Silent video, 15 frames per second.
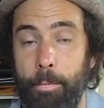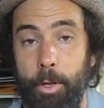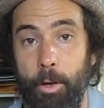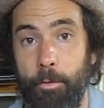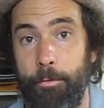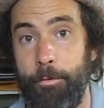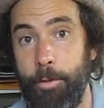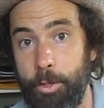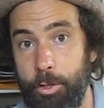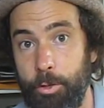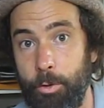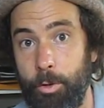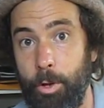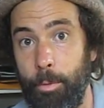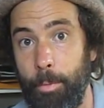
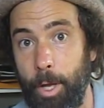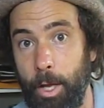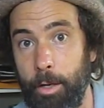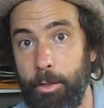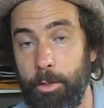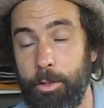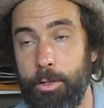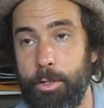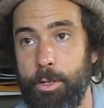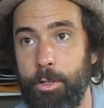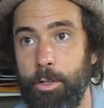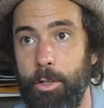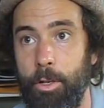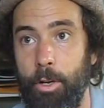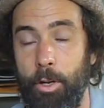official
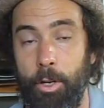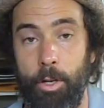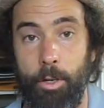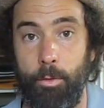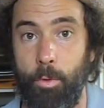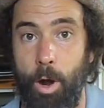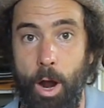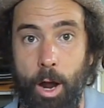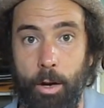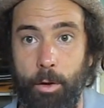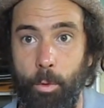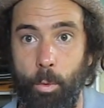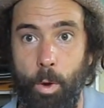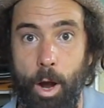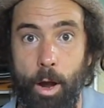commanders in Iraq,
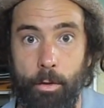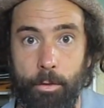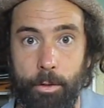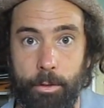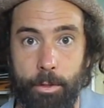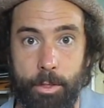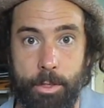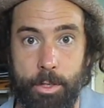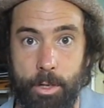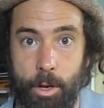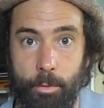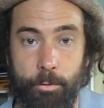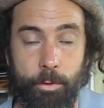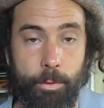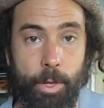or wherever this
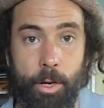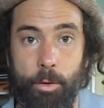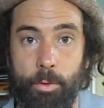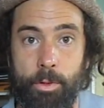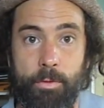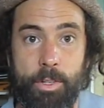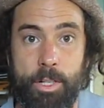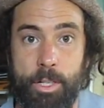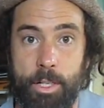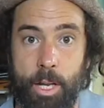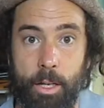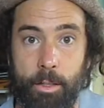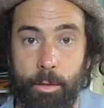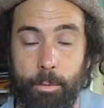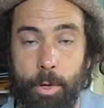comes from, they don't even
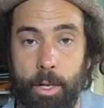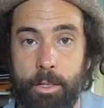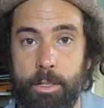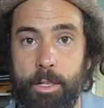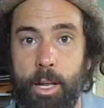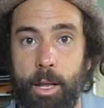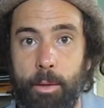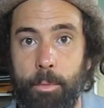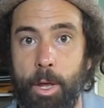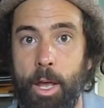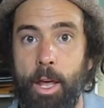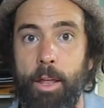state the man's name.